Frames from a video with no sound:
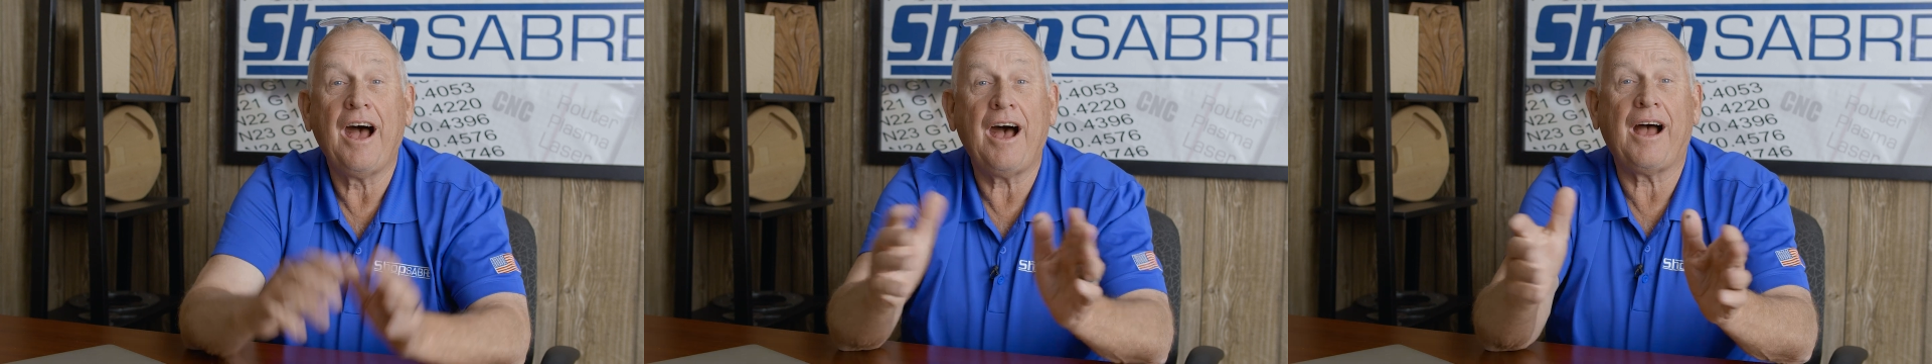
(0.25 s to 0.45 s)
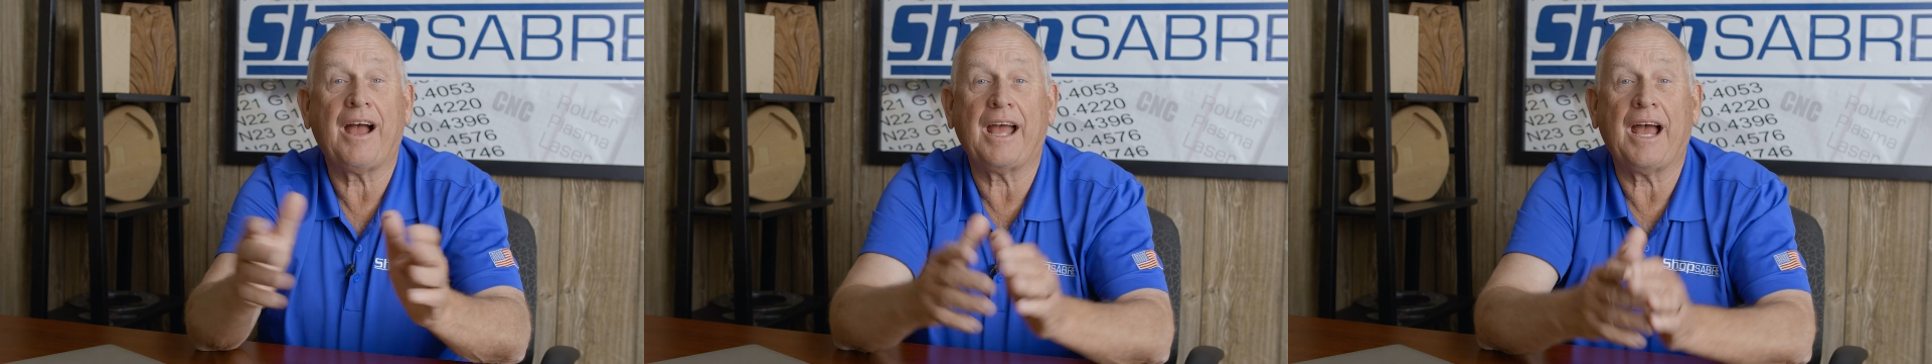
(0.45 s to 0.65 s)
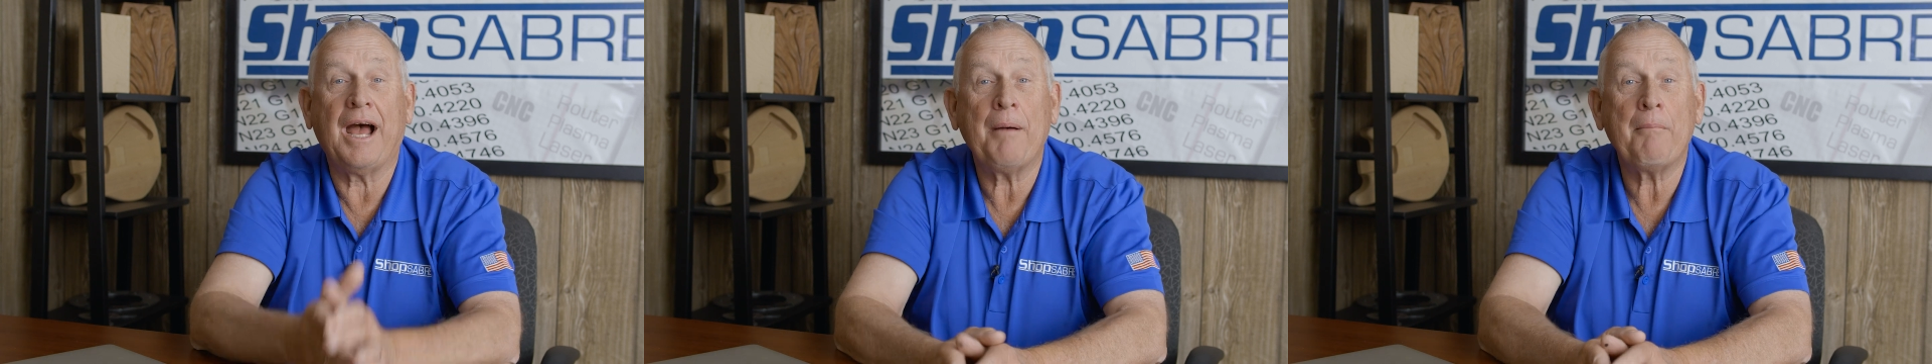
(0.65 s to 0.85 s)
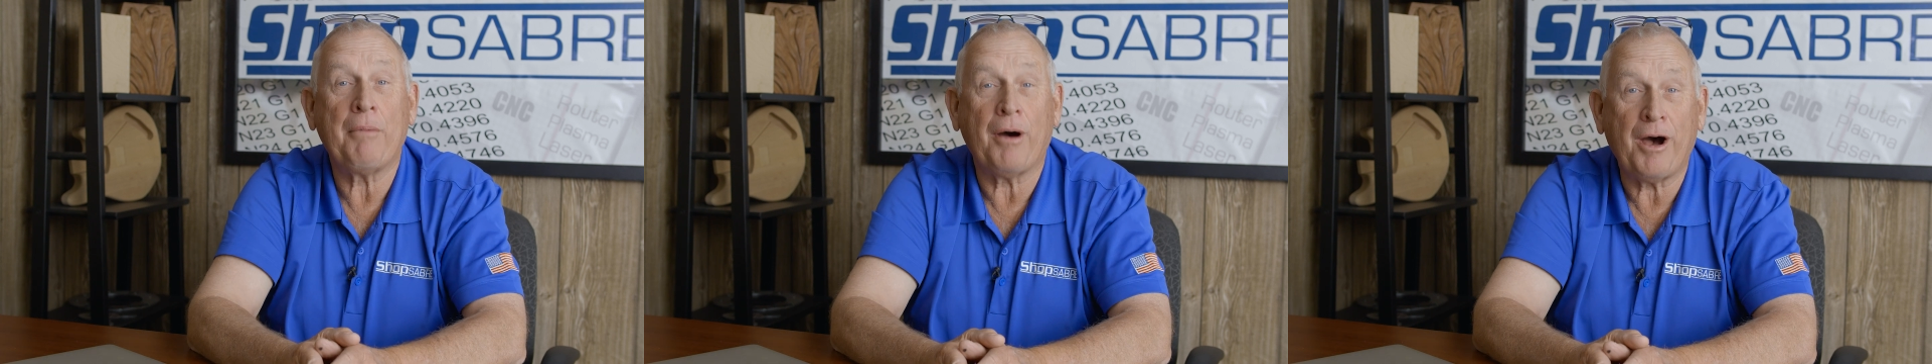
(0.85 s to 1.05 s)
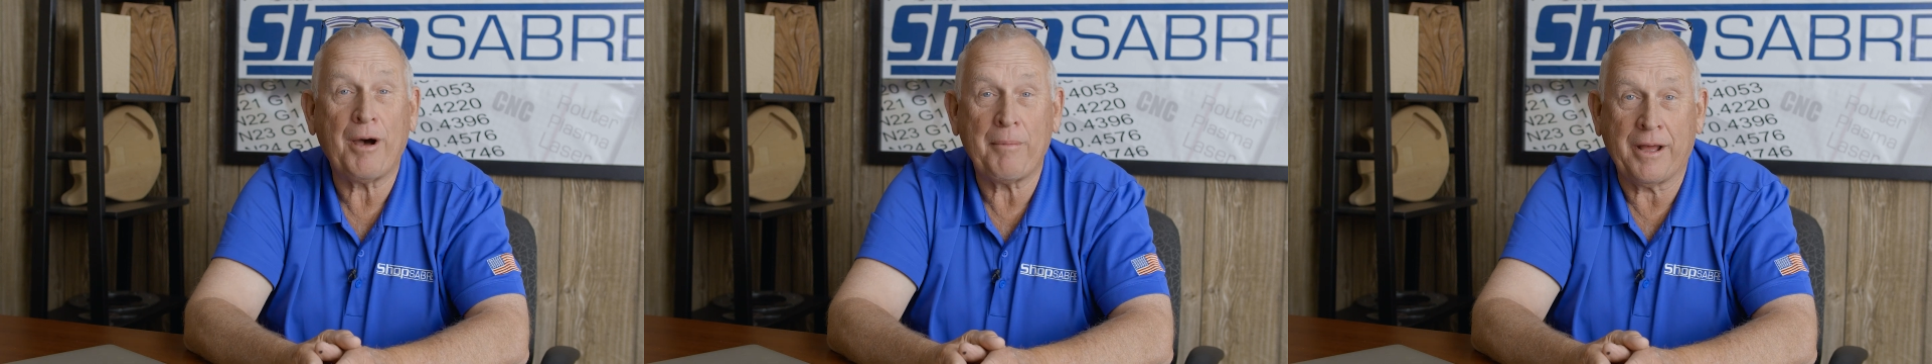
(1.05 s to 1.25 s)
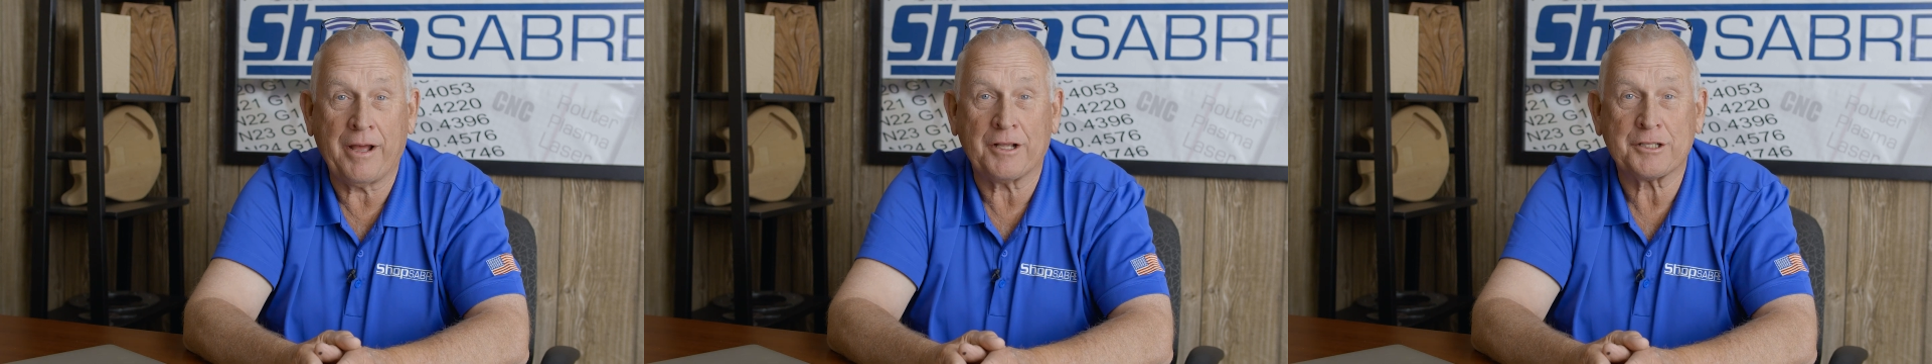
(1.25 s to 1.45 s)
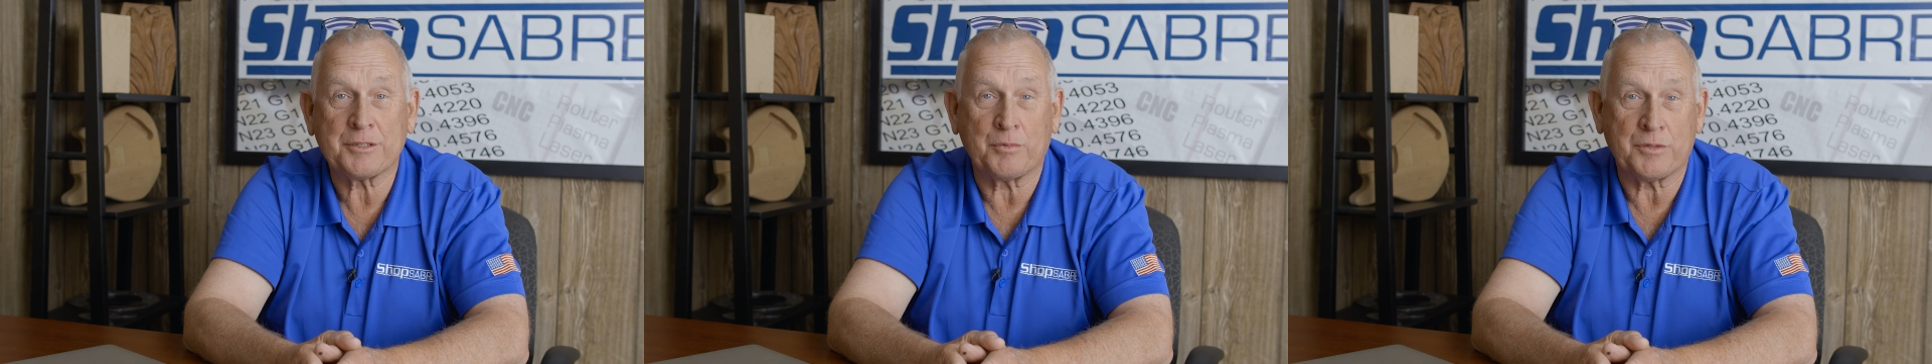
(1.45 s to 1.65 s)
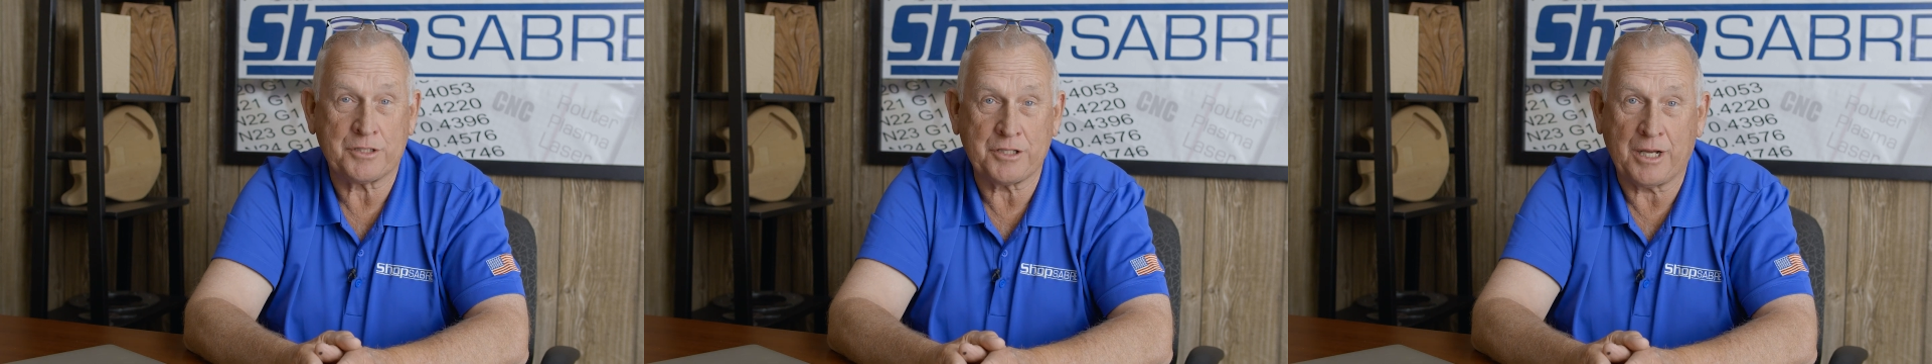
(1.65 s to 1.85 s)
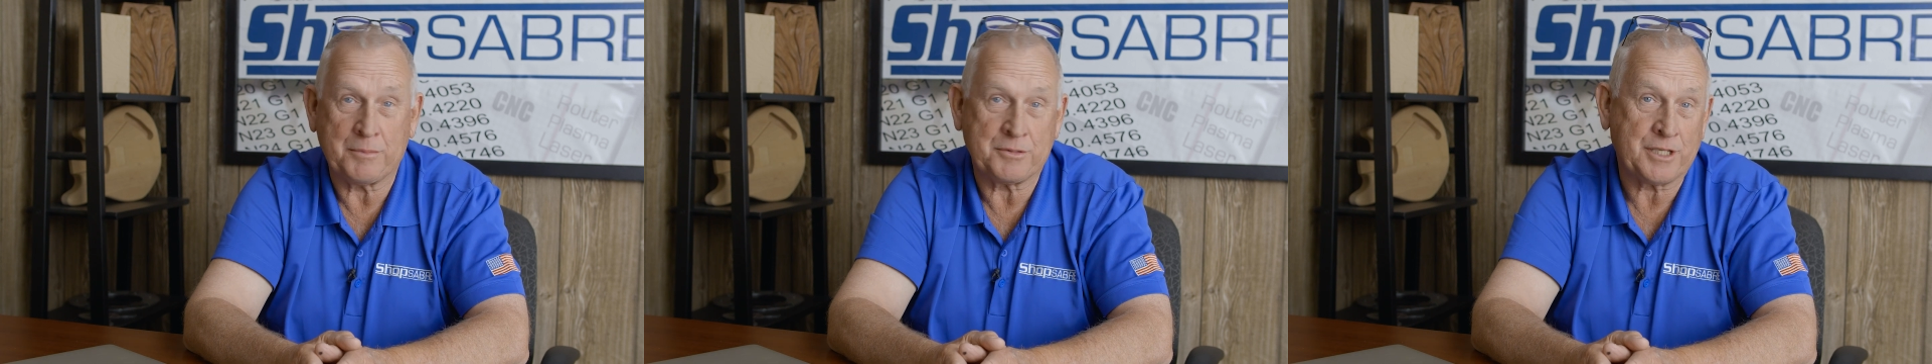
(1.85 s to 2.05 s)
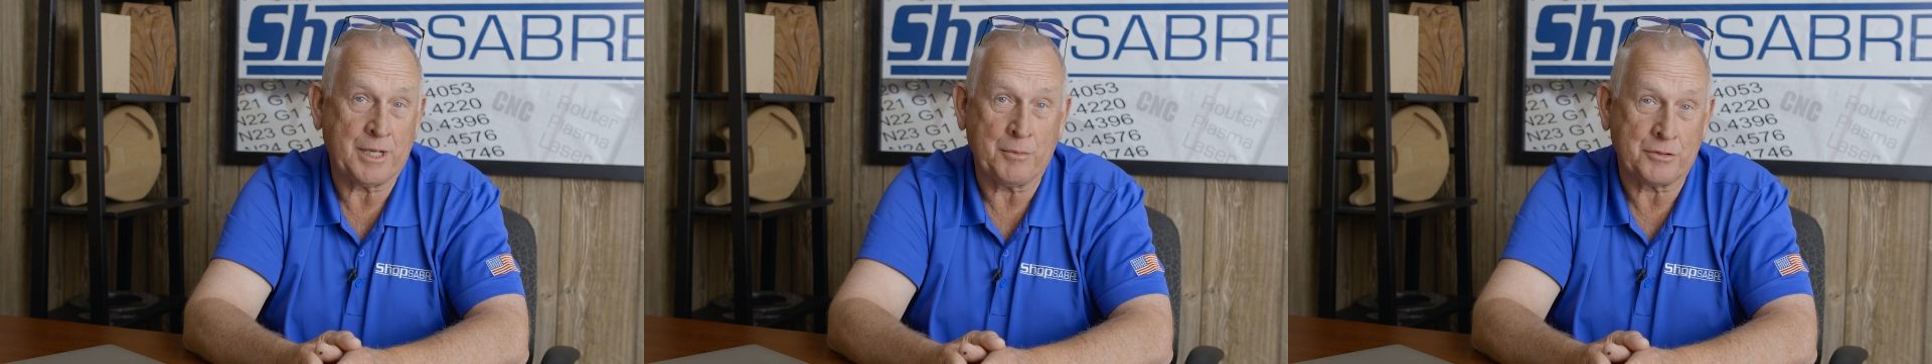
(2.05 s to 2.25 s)
Hi, I'm Bob Alsip with
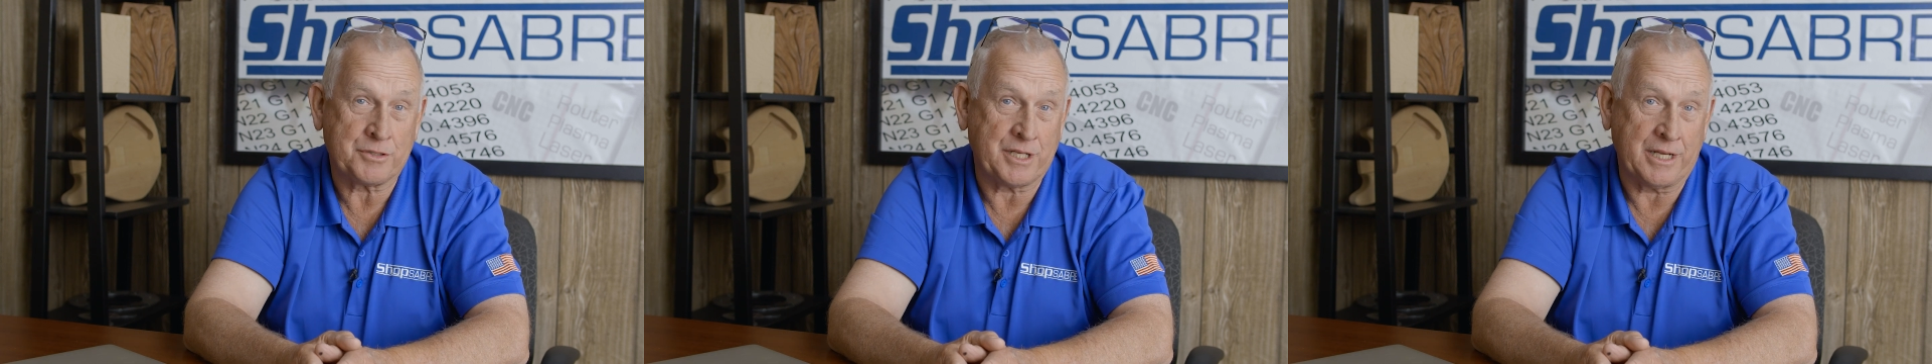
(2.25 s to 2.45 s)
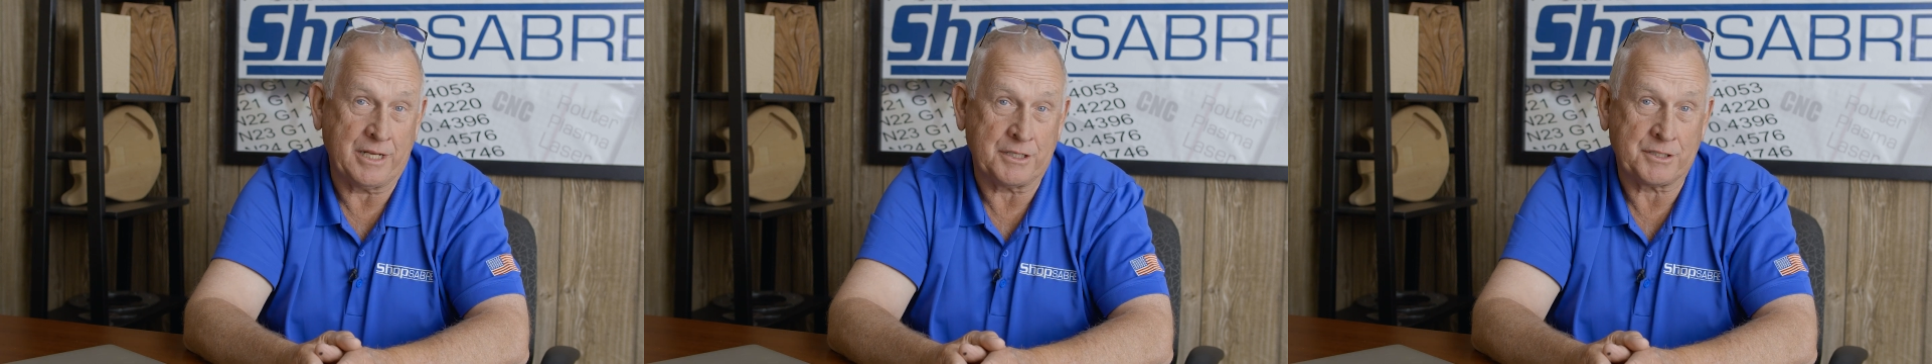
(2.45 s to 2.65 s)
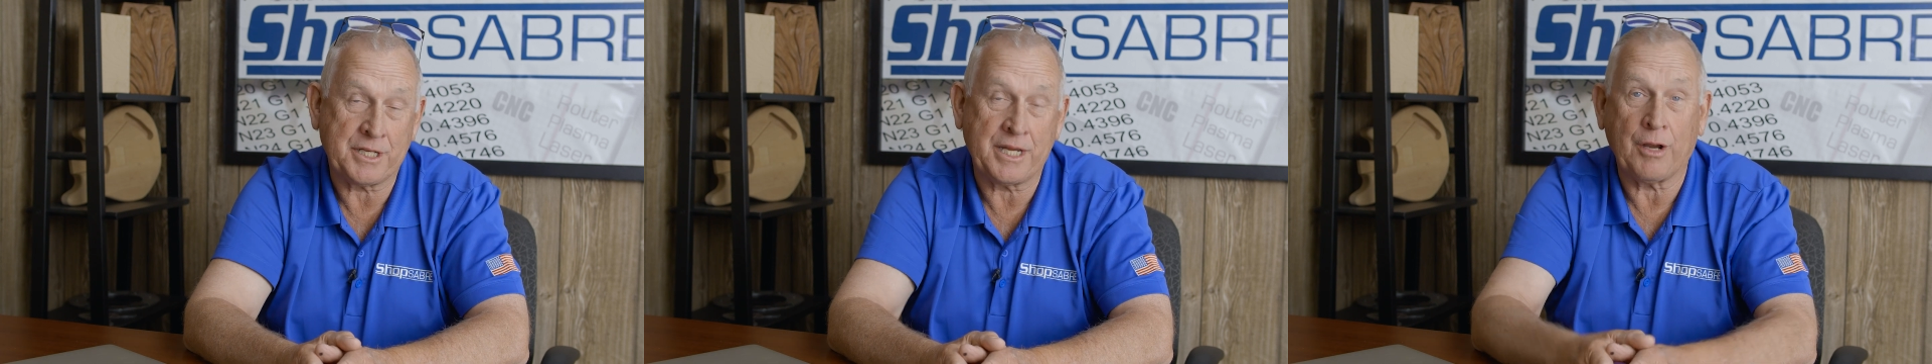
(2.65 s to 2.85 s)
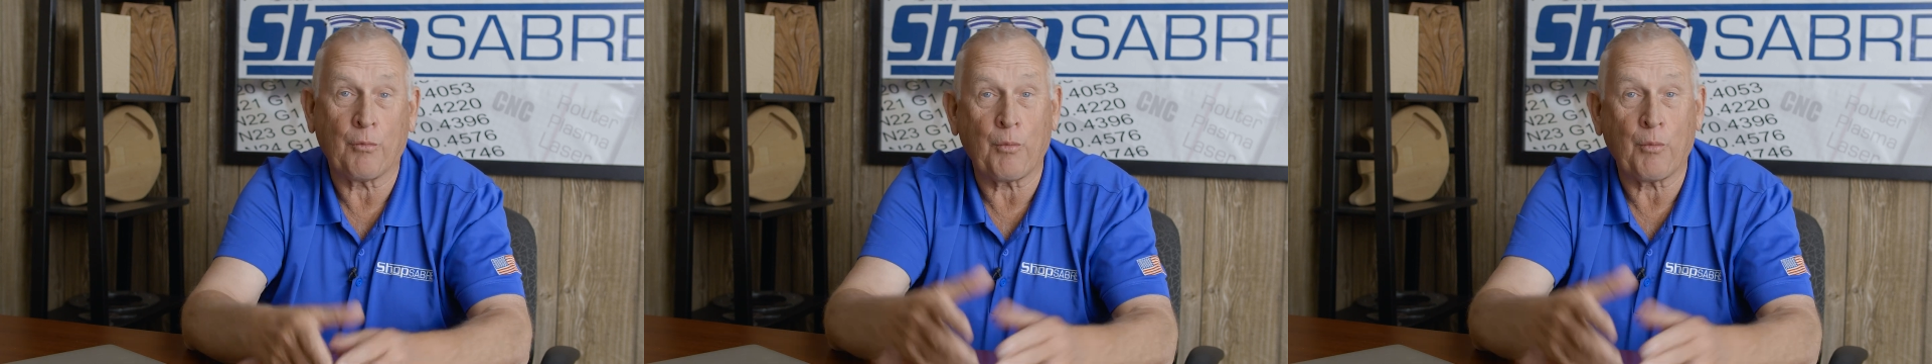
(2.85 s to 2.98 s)
ShopSabre C N C.